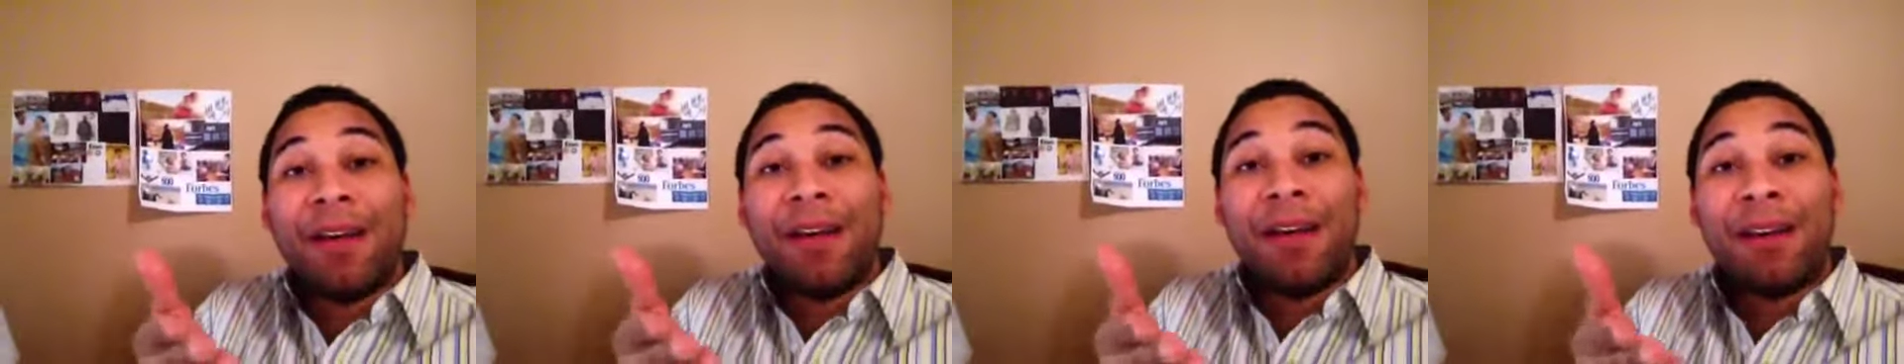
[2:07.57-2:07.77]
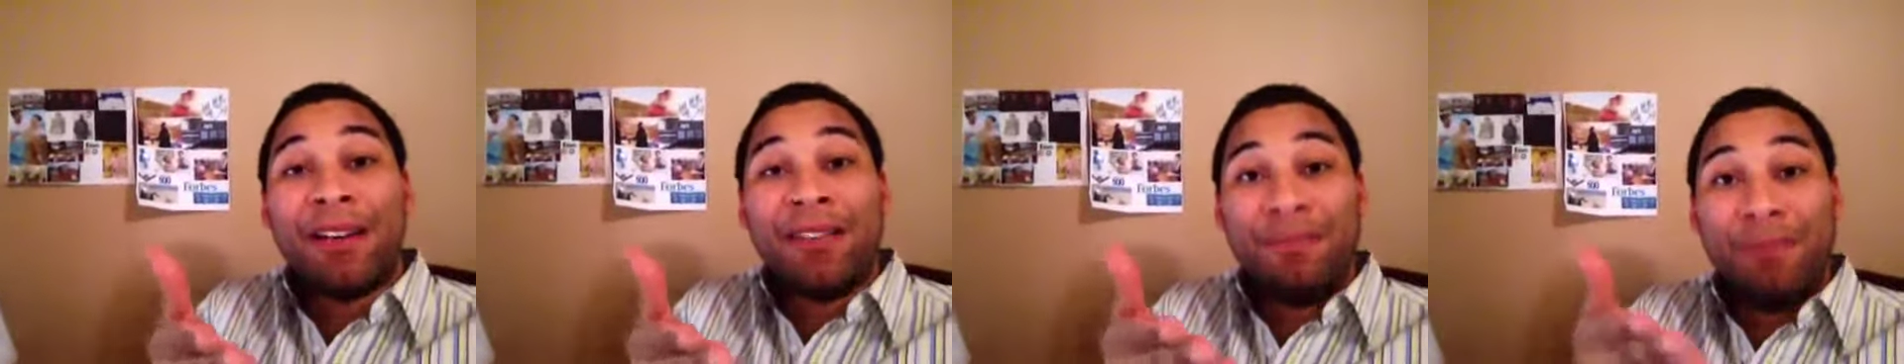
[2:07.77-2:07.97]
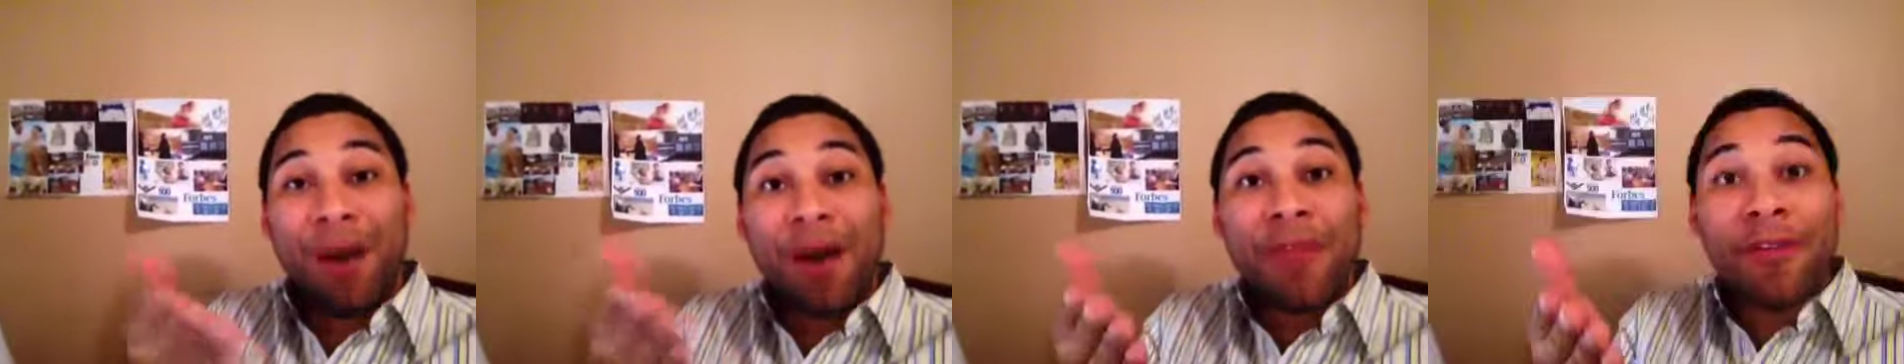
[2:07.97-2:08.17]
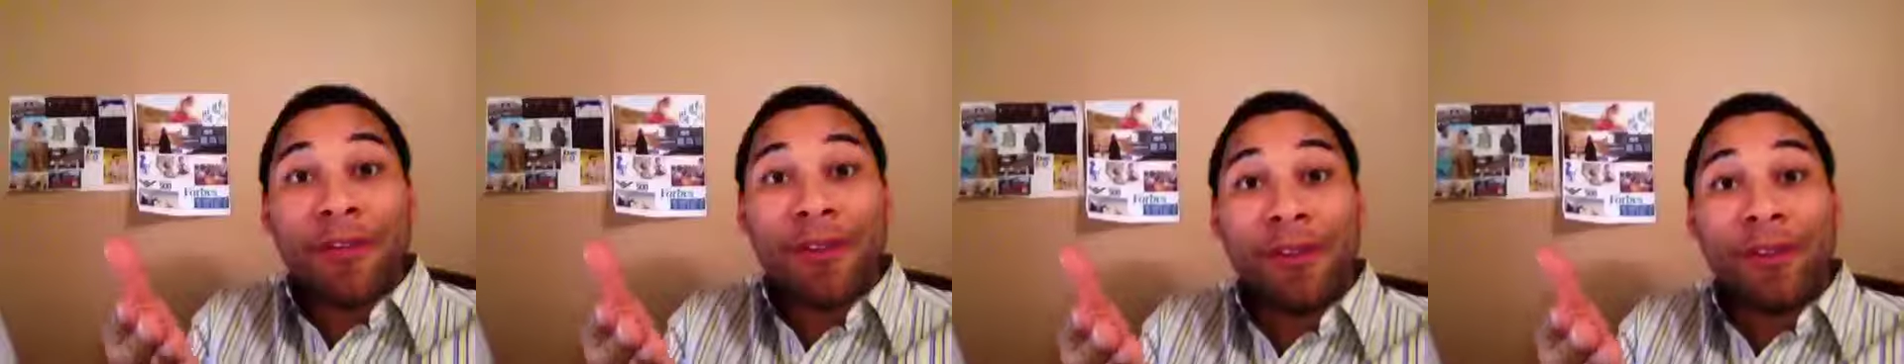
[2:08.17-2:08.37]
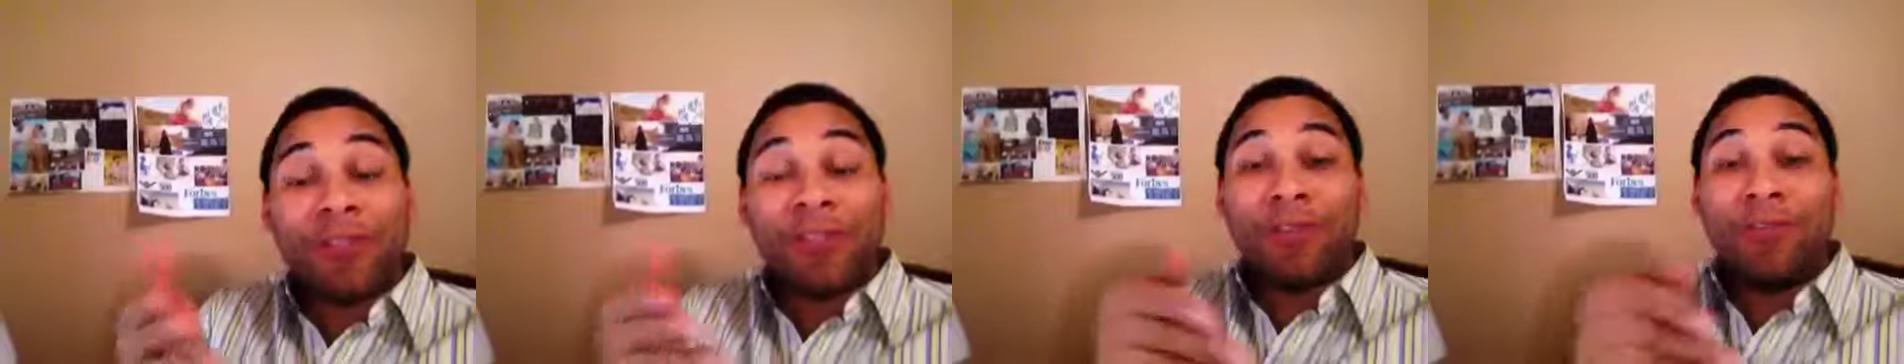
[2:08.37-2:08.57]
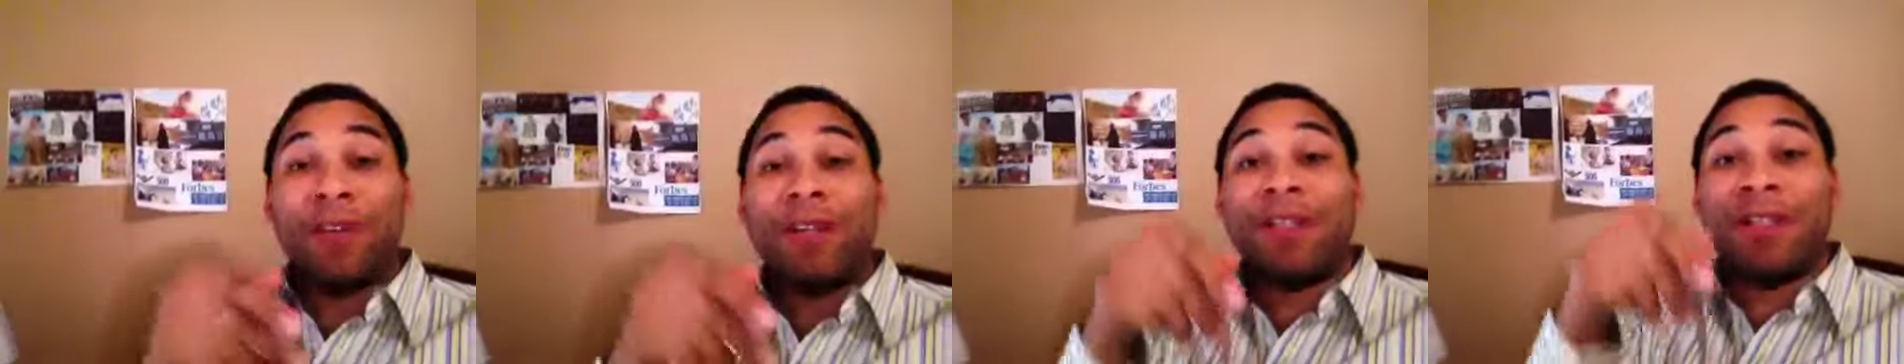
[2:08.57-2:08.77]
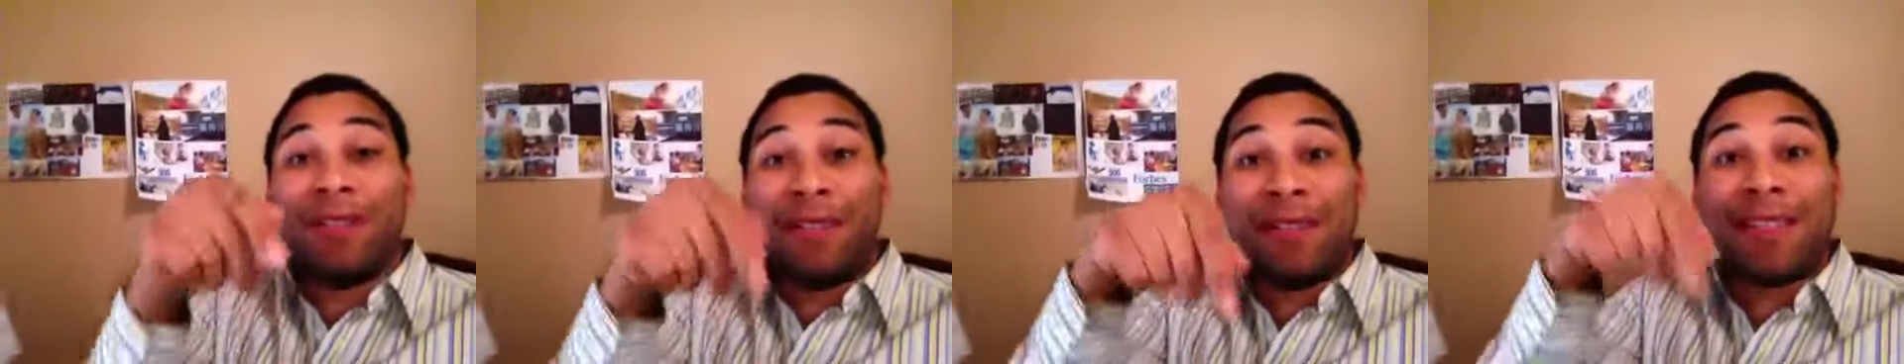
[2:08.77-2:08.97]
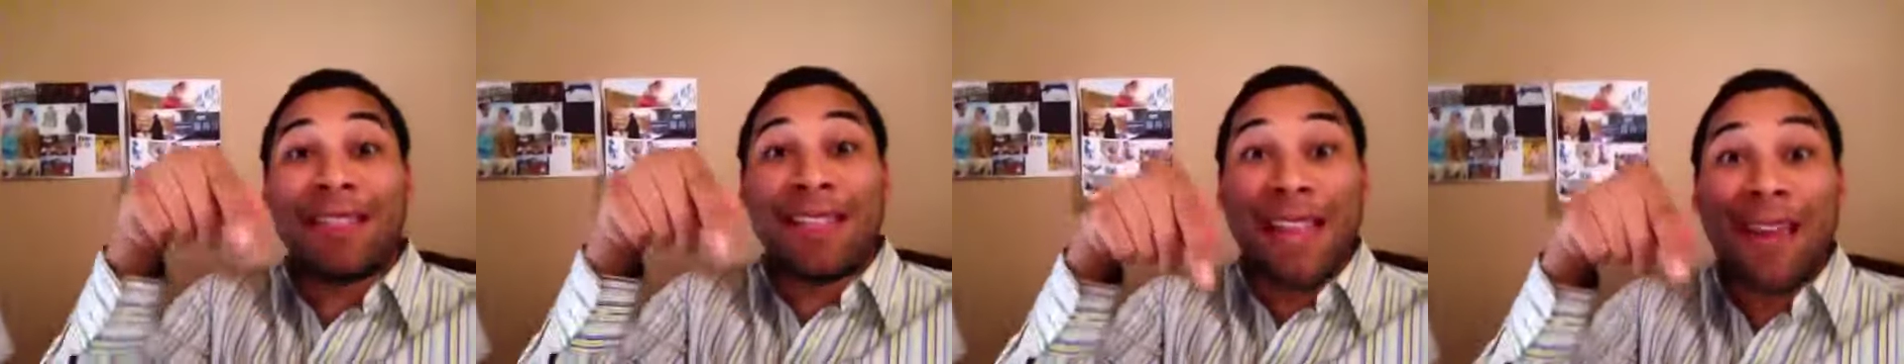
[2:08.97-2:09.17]
of motherhood to reach
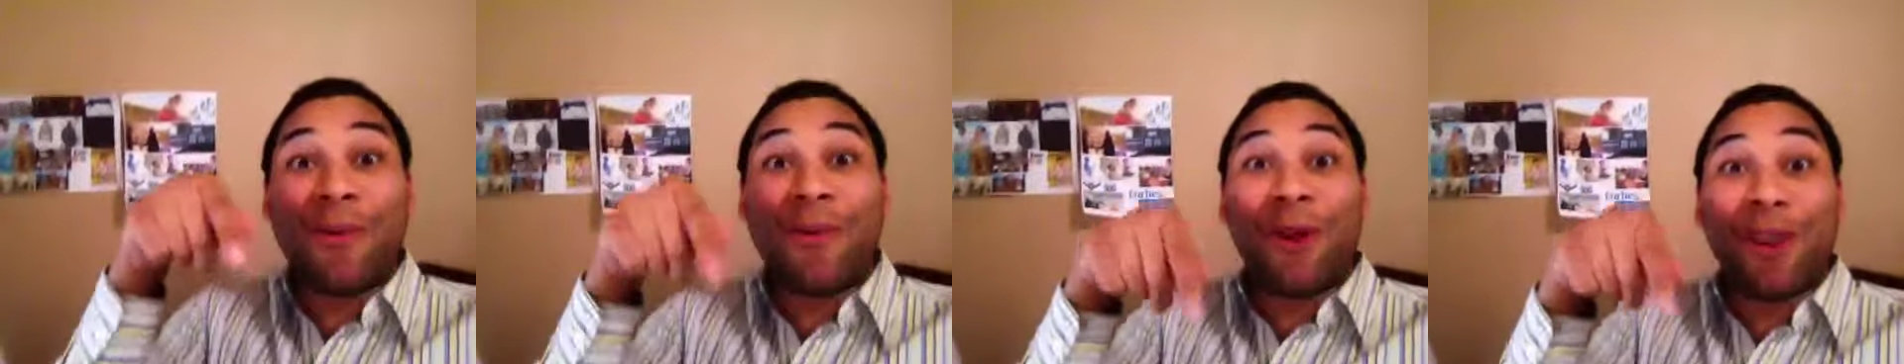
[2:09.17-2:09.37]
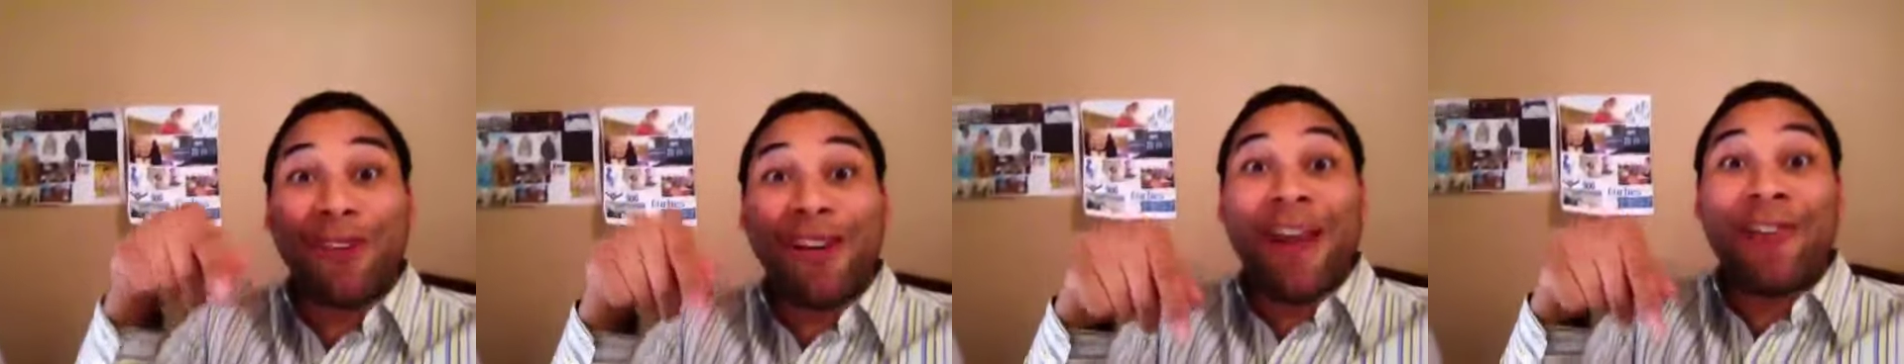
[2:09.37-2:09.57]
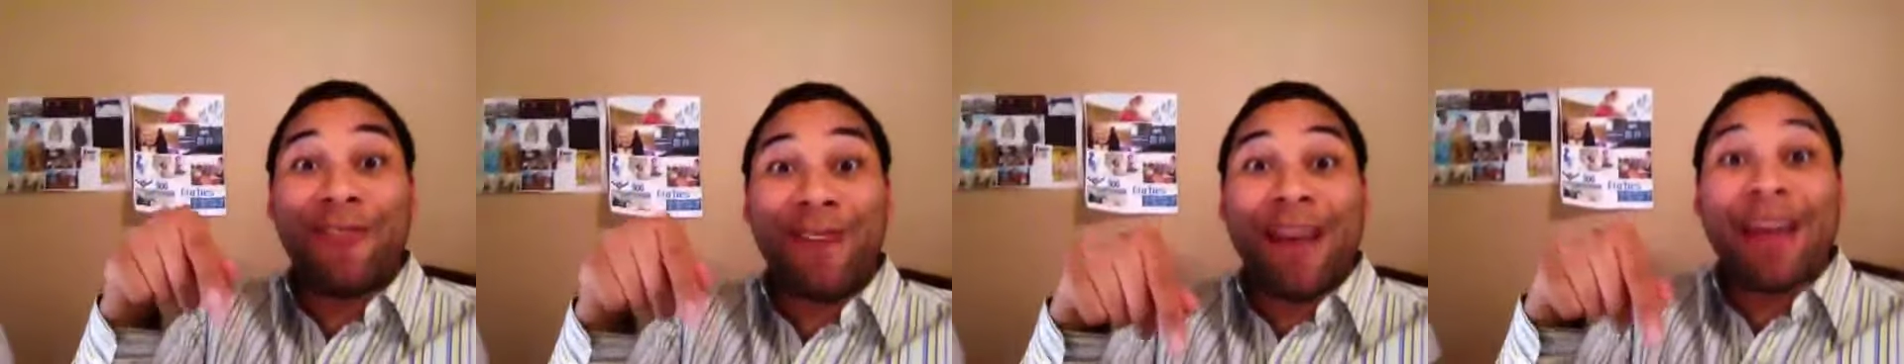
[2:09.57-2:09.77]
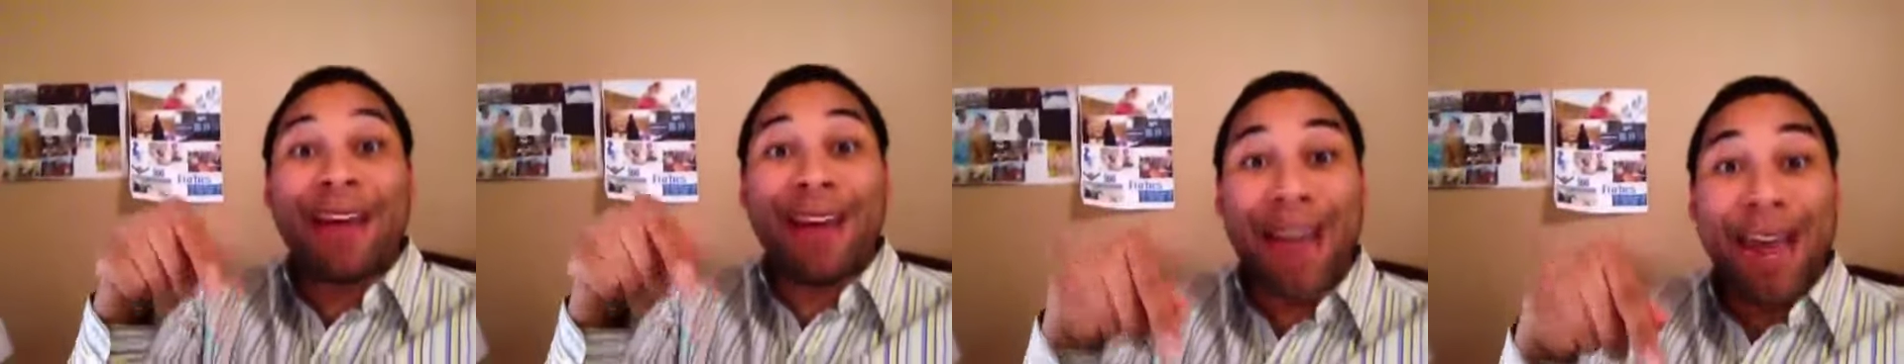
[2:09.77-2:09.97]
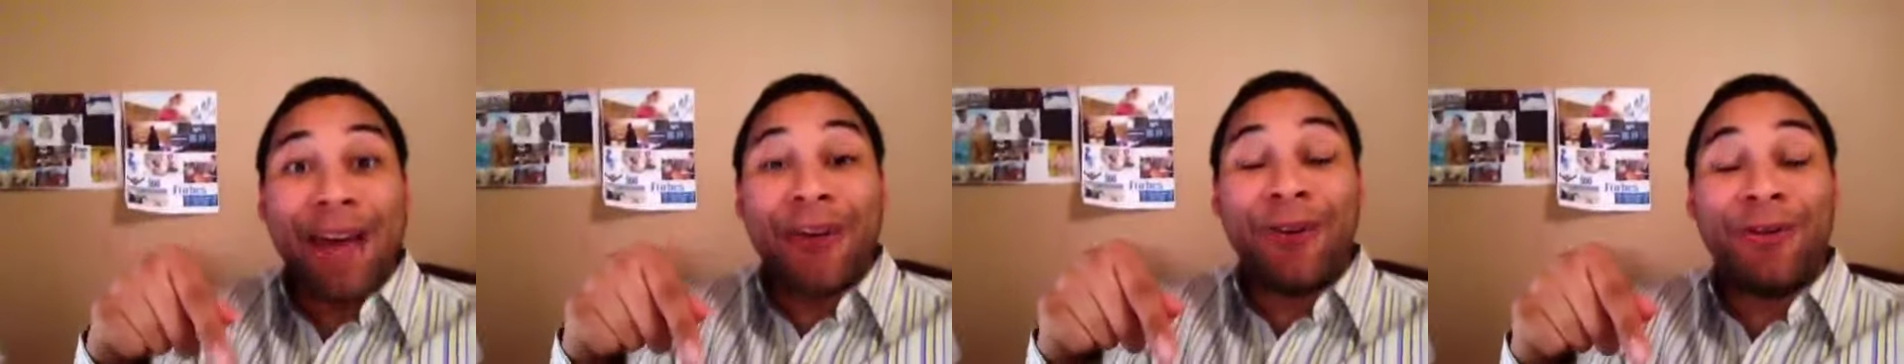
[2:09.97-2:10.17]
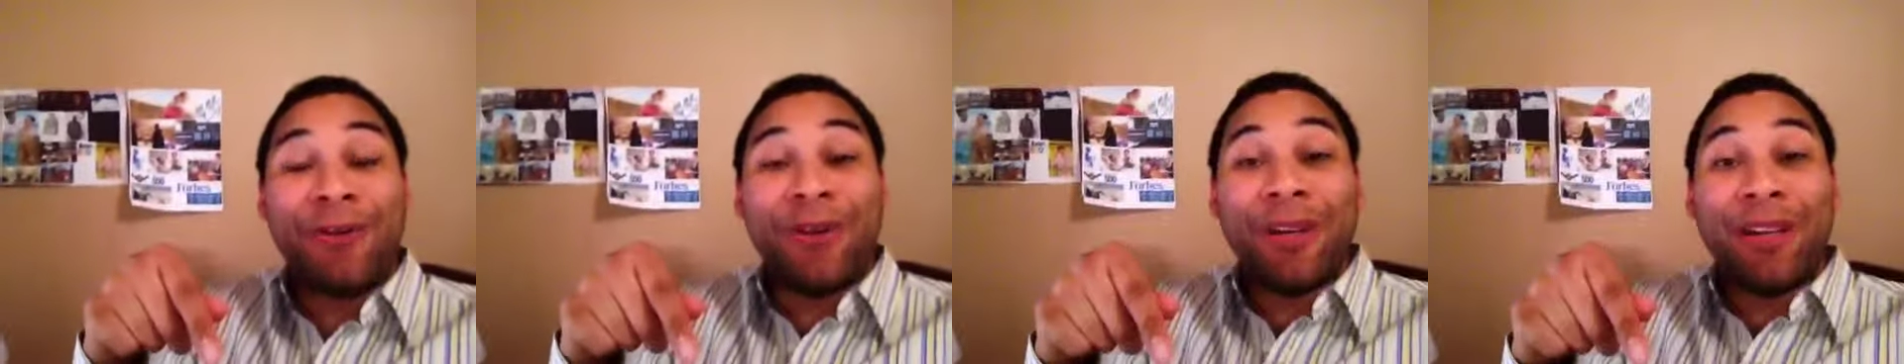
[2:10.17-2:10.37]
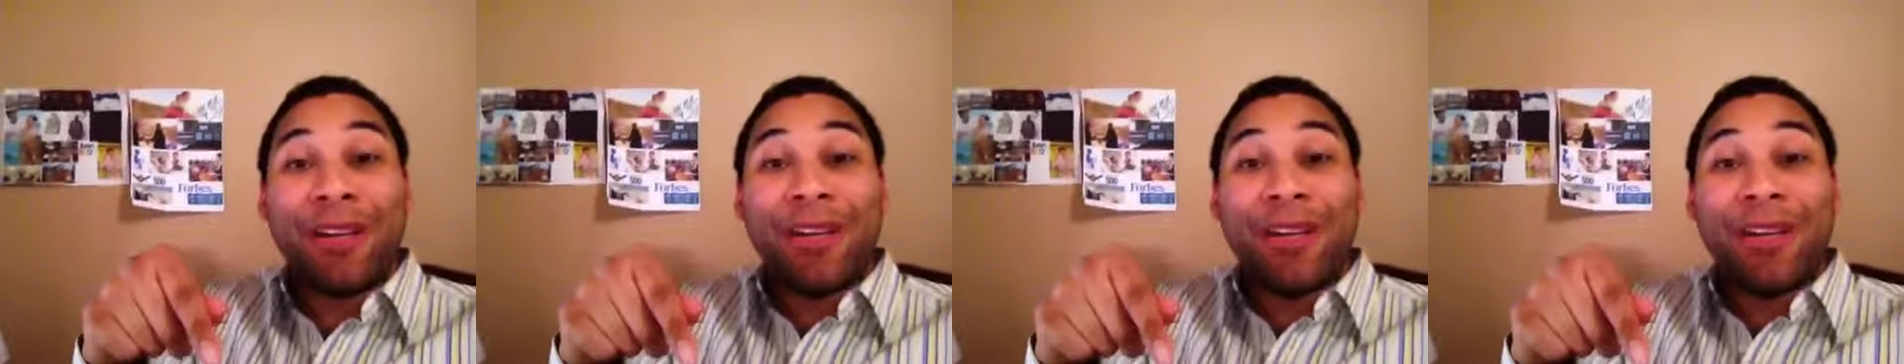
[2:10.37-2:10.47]
this state where you're at right now,